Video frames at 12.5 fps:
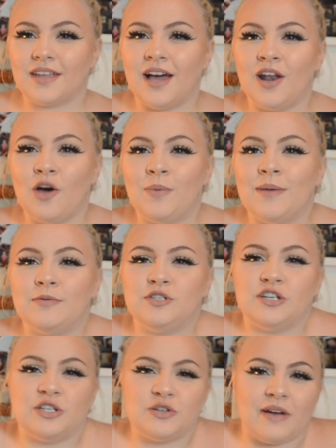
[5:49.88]
a lot of people
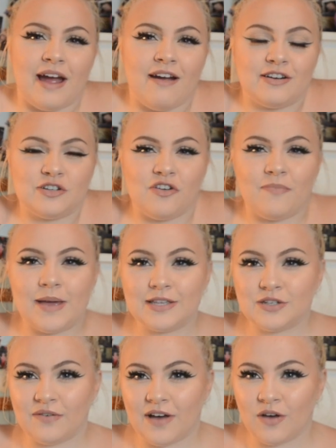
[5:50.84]
judge your character
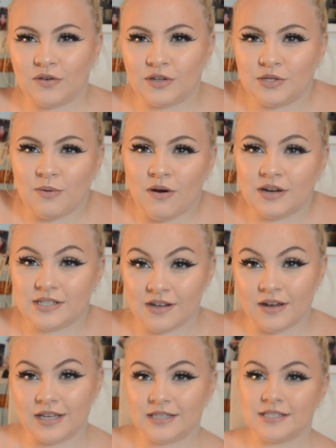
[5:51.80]
based off how good you are at
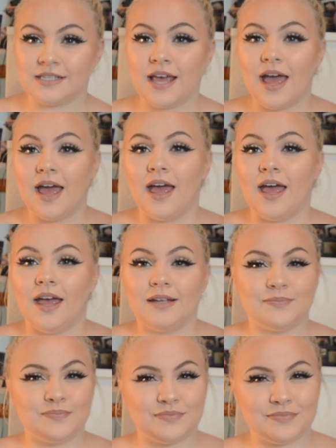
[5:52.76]
science.
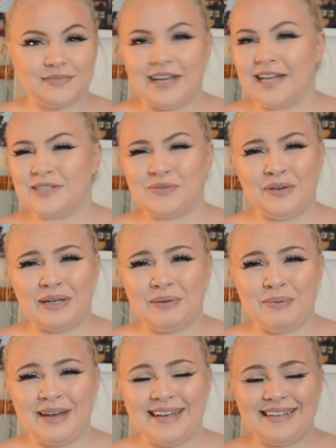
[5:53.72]
That's really
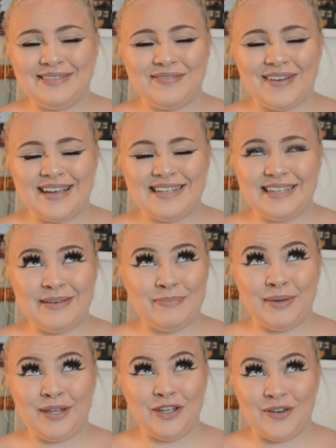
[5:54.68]
weird and fakey,
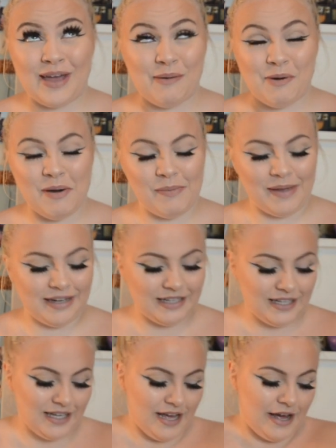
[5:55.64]
but you get what I mean.
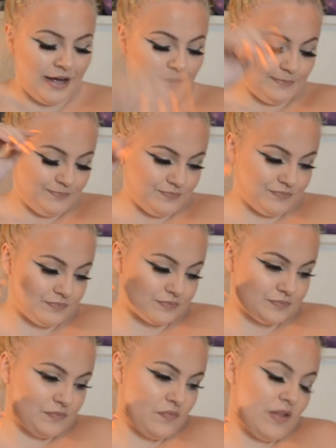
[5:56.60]

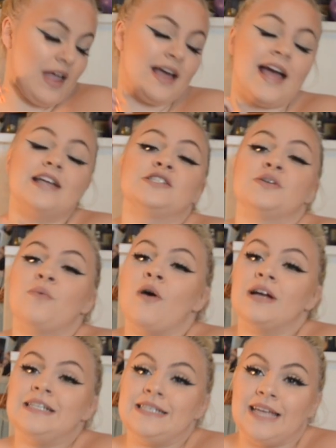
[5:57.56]
Okay, so what
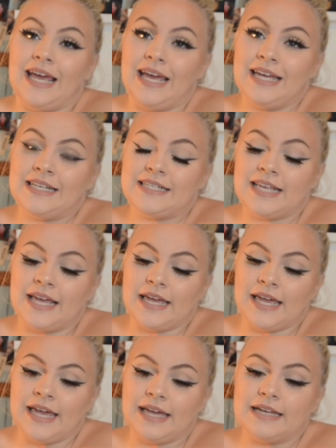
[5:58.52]
I did
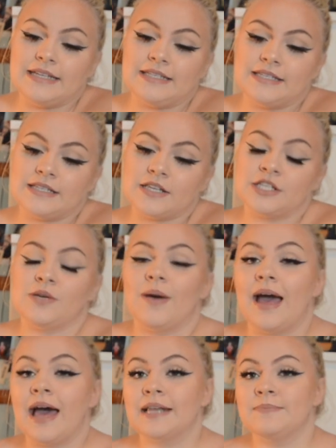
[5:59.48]
is, so I
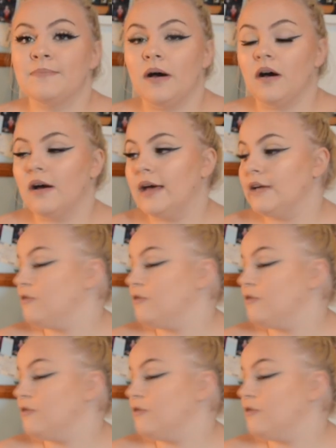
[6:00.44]
had my